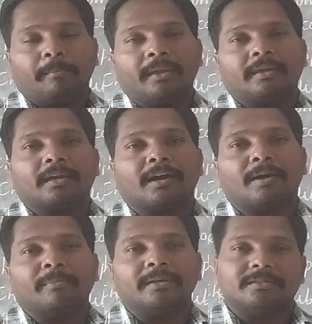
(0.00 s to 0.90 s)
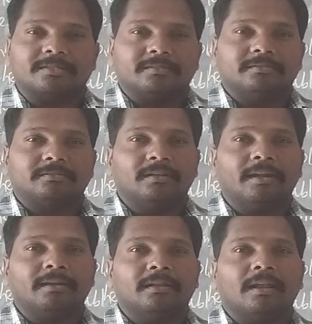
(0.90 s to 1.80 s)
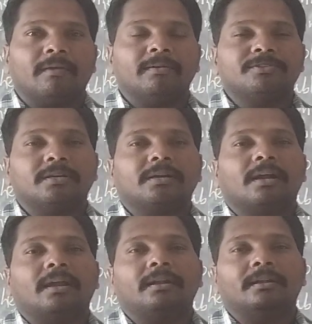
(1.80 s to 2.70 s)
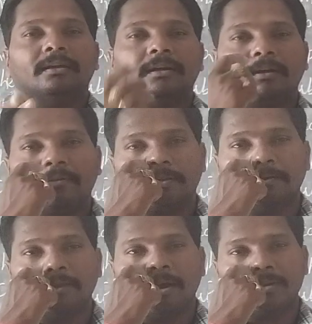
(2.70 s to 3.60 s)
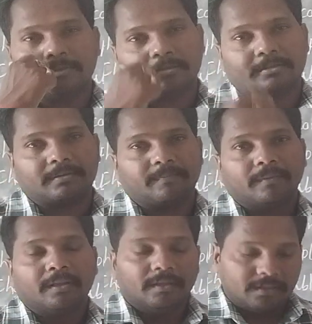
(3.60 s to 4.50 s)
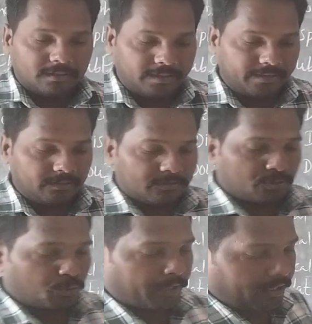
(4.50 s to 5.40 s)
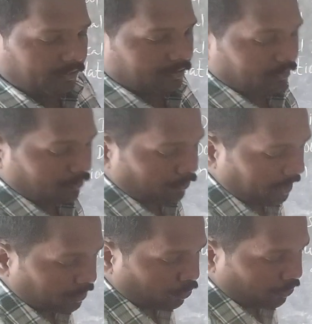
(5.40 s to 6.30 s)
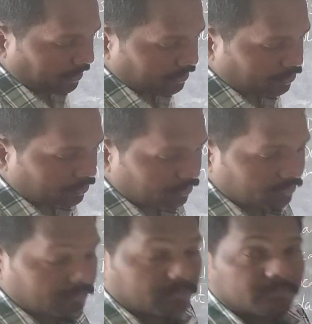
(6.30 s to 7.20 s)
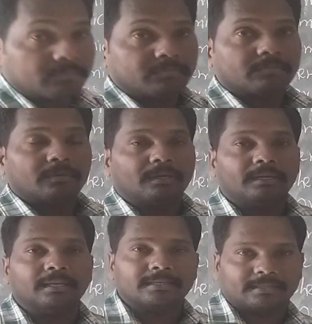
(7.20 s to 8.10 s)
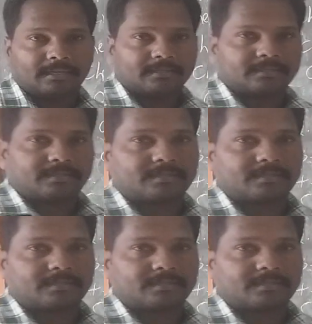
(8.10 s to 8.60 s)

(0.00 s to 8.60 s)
make a comment. So later I will check and give the answers. Then today we are going to discuss